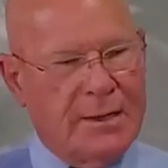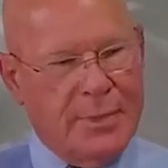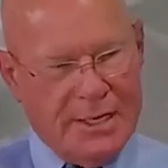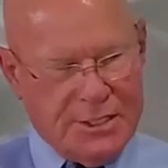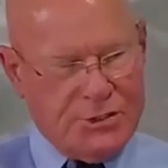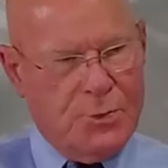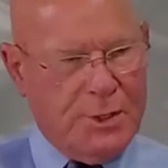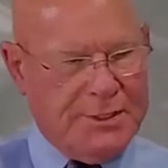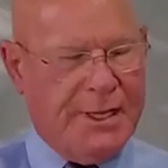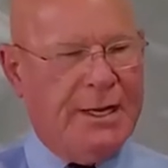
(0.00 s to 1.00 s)
But as a
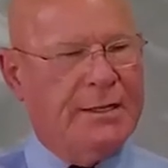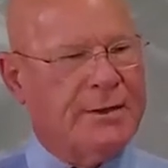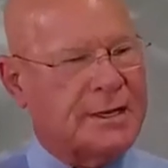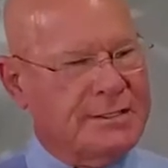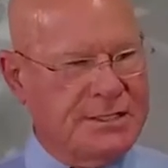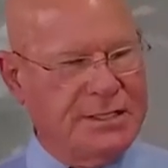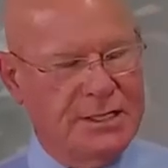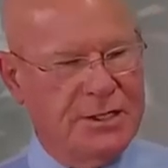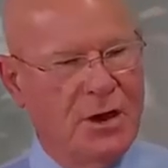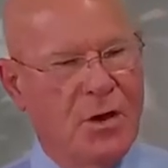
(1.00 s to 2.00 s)
superintendent and then as a
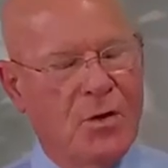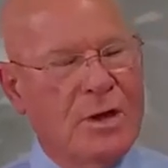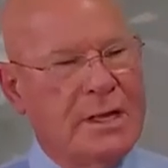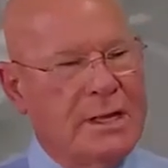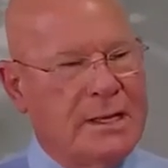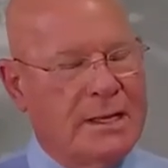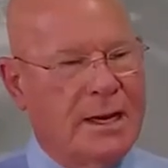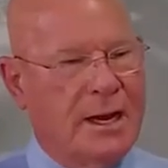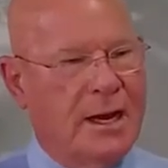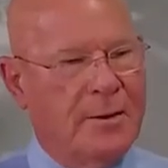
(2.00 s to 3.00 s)
CEO,
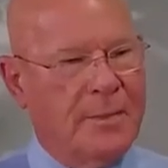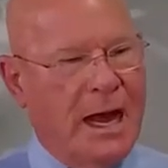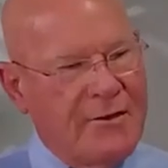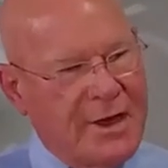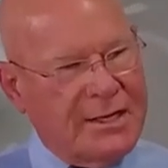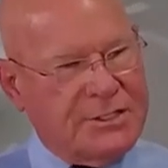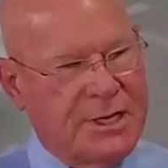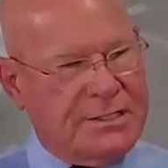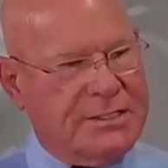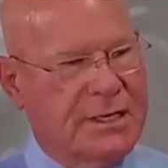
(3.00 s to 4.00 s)
I've had a
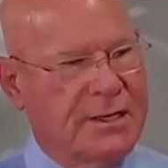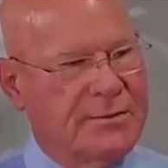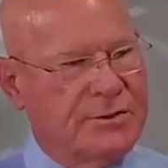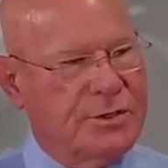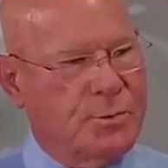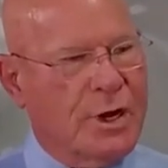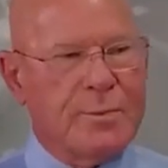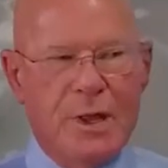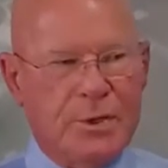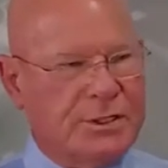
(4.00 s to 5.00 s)
chance to bring
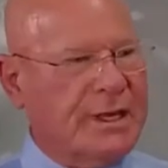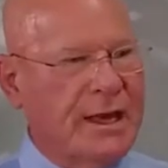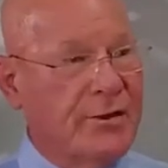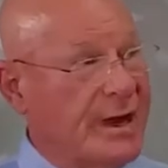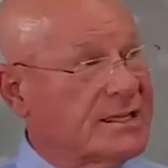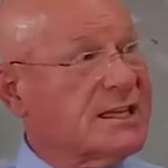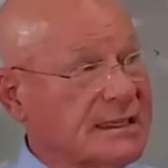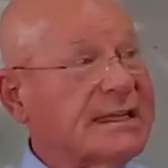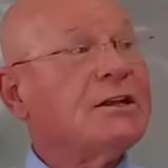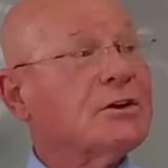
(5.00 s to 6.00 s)
people together as a
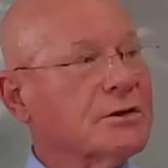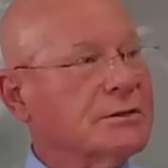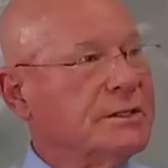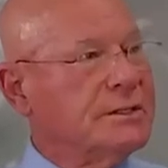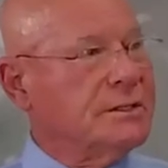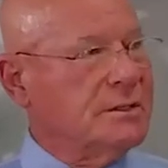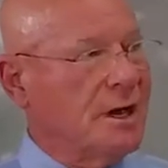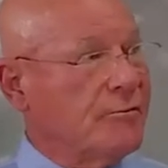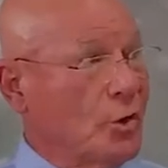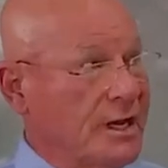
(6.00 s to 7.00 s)
leader
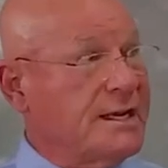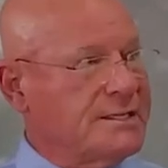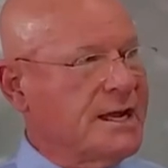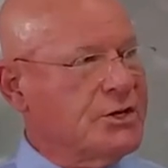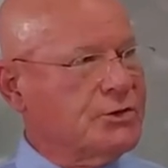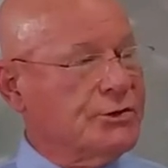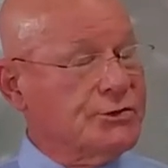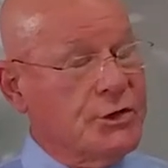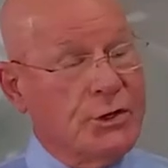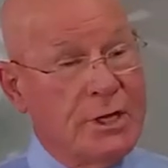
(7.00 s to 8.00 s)
of
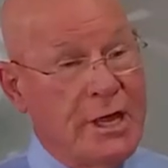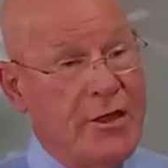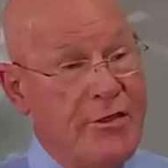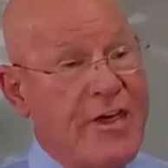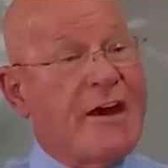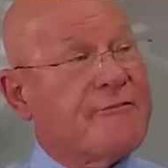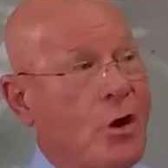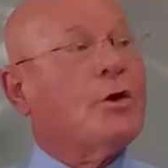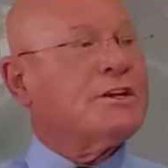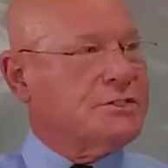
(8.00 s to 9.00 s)
organizations that
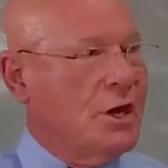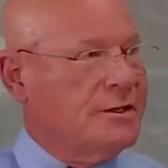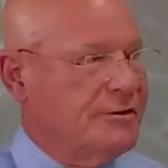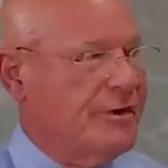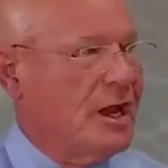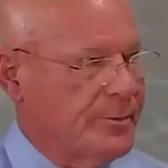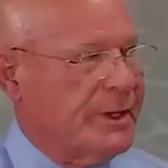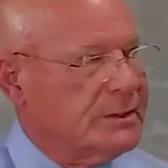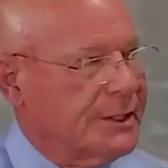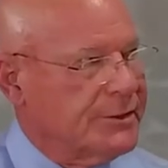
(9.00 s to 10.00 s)
focused on
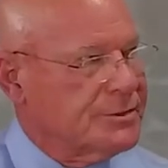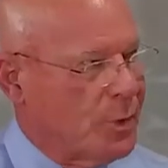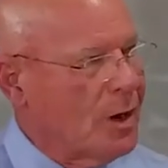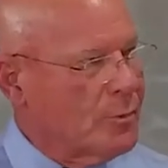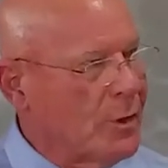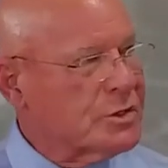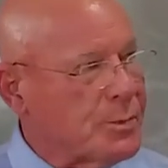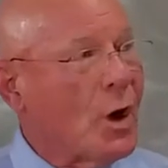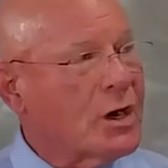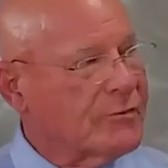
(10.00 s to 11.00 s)
developing leaders. That was
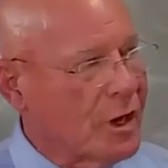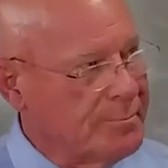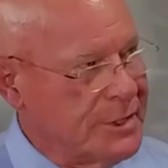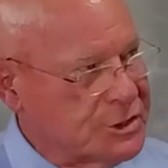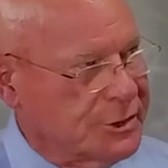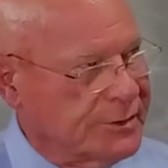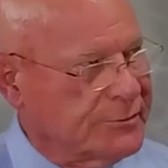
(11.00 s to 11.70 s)
part of our mission.